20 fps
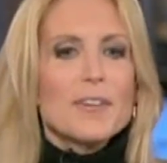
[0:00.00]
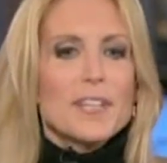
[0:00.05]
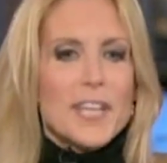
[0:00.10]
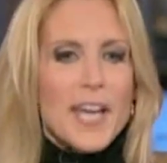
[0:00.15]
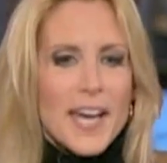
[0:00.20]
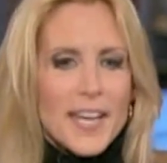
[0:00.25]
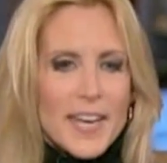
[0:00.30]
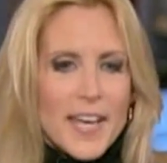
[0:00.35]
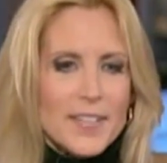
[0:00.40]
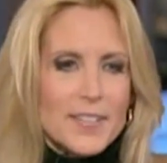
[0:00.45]

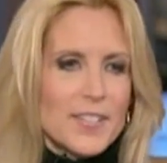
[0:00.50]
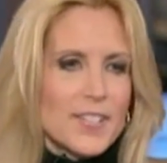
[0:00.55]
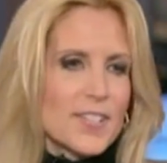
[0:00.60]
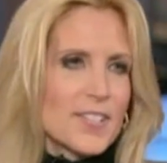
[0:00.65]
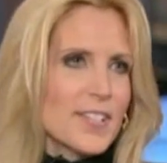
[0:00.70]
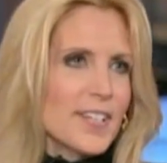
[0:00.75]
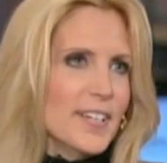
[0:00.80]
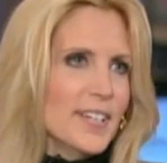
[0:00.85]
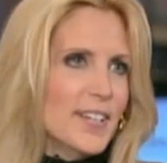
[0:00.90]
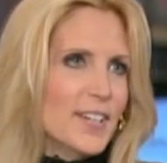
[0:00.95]
Yet and
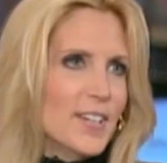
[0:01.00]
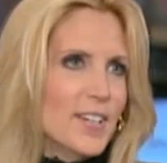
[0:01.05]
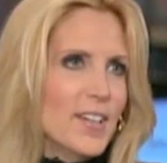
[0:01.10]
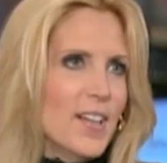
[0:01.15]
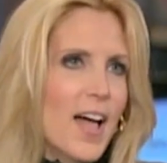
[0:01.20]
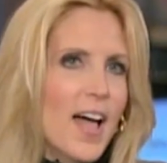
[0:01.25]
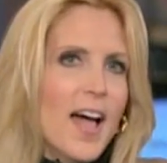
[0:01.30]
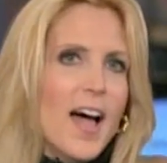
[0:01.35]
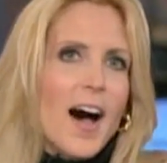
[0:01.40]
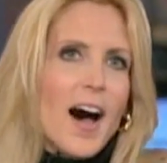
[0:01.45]
still,
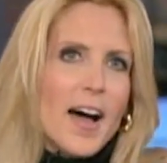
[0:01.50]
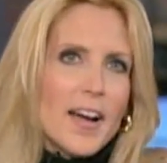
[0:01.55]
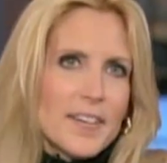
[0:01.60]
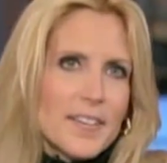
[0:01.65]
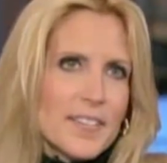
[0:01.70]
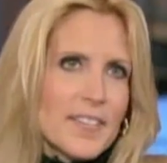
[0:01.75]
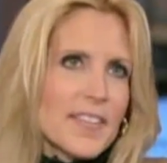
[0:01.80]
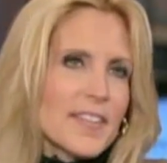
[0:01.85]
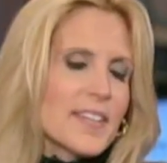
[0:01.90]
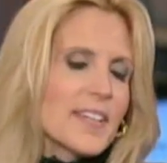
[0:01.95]
I
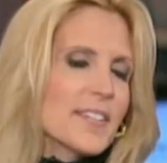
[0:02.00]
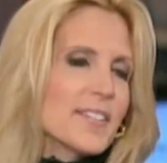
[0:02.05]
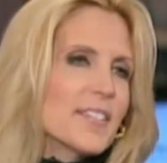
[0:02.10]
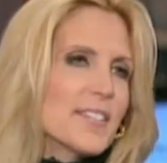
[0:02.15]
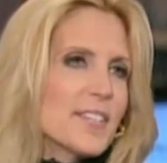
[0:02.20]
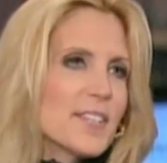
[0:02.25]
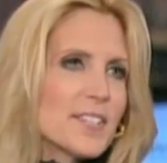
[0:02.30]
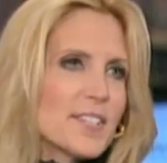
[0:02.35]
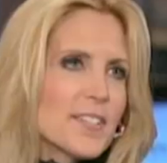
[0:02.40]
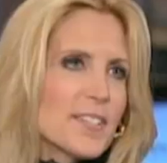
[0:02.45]
don't think
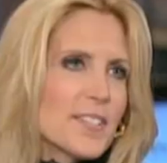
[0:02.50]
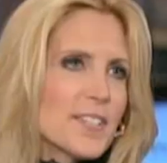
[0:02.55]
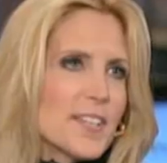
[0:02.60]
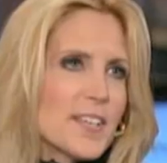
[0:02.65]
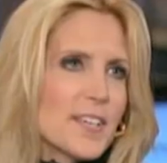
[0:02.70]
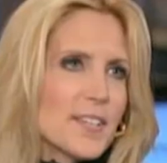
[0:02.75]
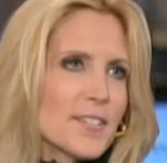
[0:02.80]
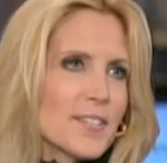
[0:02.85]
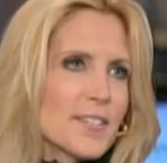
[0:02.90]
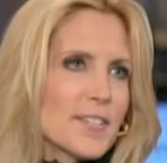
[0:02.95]

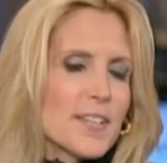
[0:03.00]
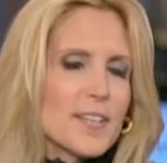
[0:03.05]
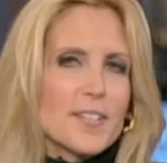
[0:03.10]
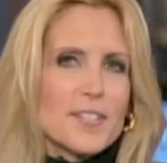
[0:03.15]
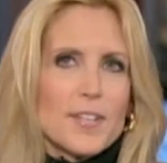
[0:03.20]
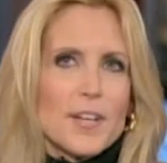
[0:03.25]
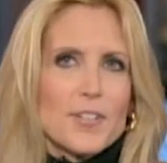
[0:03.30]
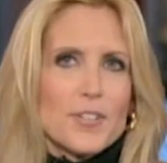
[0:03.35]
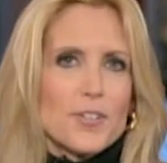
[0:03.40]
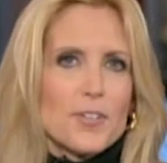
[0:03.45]
consistency is
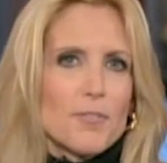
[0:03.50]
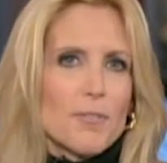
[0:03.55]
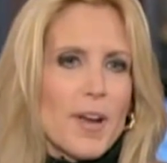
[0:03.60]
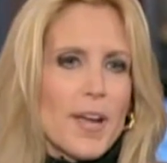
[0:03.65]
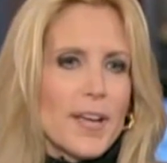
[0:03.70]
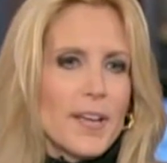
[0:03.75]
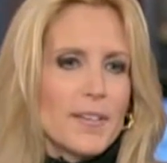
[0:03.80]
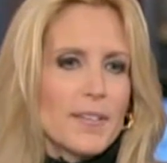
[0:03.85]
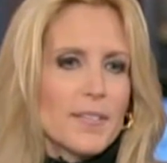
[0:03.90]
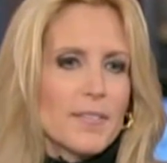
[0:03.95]
such a
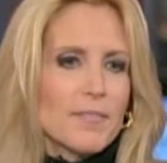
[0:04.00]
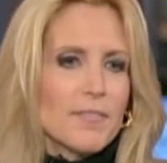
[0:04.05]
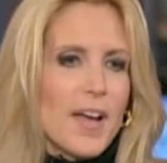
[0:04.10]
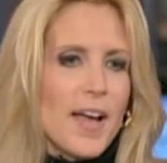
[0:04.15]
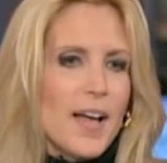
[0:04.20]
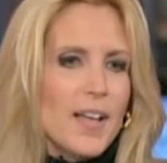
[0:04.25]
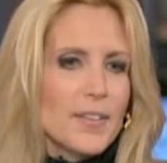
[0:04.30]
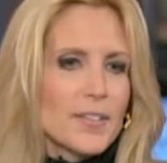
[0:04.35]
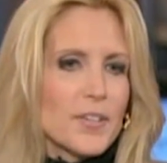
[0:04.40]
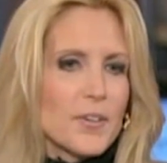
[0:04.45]
great
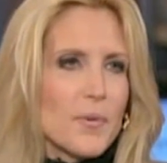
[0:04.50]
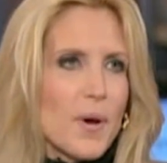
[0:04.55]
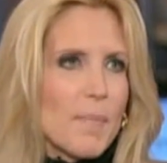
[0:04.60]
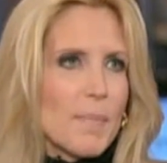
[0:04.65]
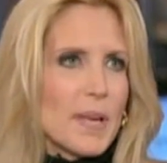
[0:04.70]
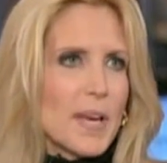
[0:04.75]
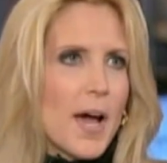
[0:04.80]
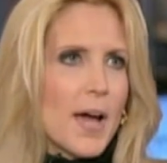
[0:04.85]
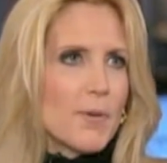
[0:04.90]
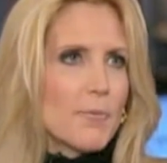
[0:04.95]
value. I
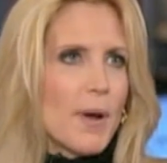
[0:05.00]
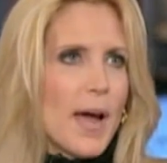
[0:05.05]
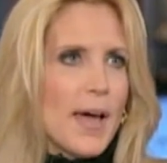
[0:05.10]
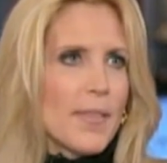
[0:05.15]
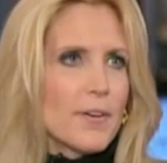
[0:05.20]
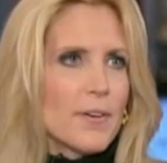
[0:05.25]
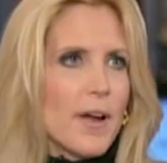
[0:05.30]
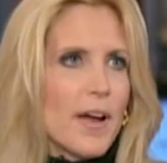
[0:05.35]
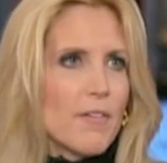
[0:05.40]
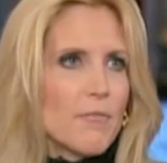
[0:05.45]
mean, I'd
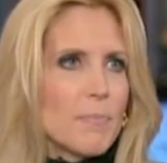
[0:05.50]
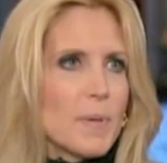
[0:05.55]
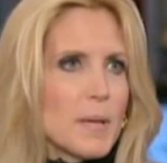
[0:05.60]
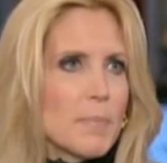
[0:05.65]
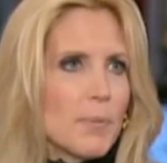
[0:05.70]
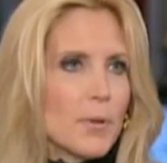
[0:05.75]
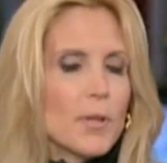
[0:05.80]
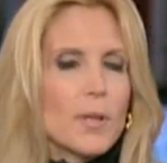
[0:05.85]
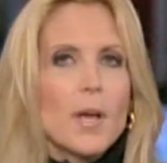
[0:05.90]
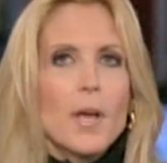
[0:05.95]
rather have
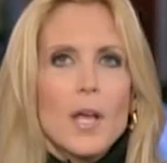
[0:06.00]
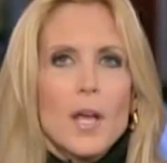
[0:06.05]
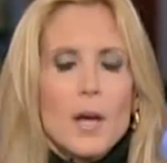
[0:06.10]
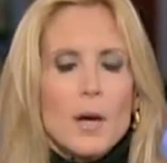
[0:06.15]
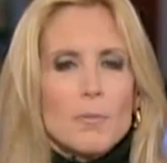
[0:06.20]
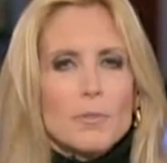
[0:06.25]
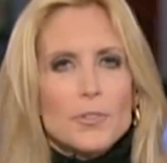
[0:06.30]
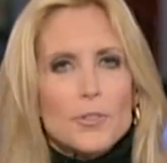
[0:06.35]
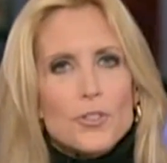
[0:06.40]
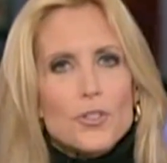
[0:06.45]
people.
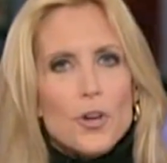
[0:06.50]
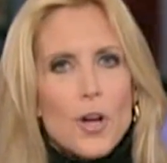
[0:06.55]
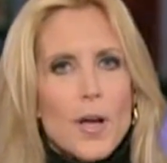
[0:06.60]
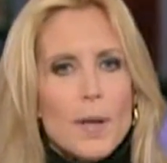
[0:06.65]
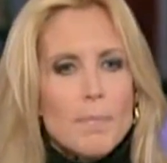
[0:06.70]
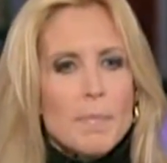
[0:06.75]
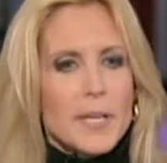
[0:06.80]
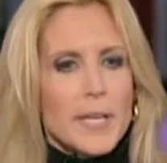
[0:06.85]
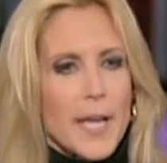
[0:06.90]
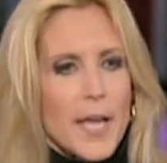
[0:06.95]

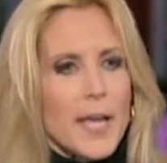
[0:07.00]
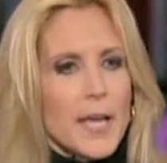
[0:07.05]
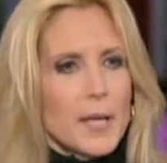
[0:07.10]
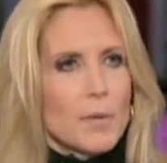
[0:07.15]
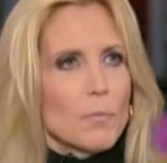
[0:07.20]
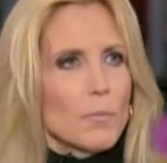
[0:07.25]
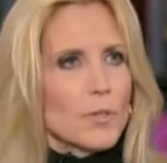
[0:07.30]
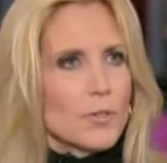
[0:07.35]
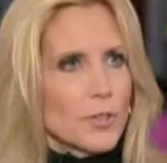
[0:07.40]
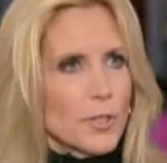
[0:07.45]

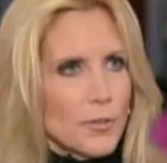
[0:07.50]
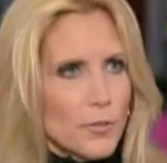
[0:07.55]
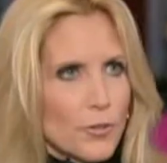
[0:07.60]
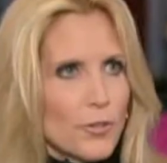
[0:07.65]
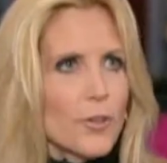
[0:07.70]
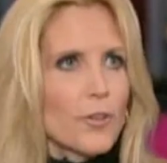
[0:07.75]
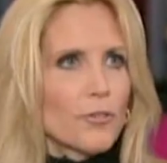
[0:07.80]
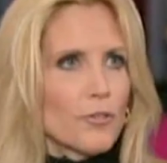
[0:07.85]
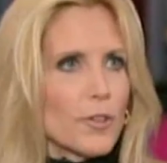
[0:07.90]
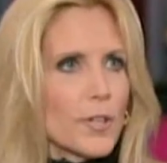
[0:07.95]
McCain was
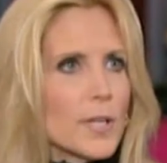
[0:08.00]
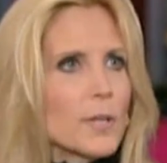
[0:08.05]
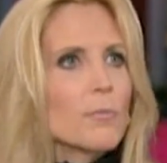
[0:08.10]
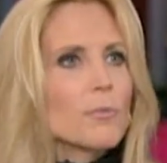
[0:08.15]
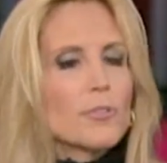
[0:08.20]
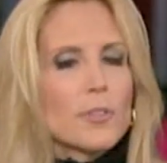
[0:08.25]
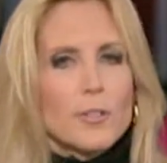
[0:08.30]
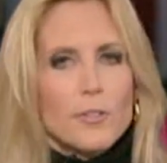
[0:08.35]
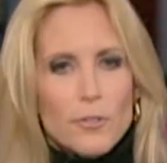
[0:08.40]
consistent. He was,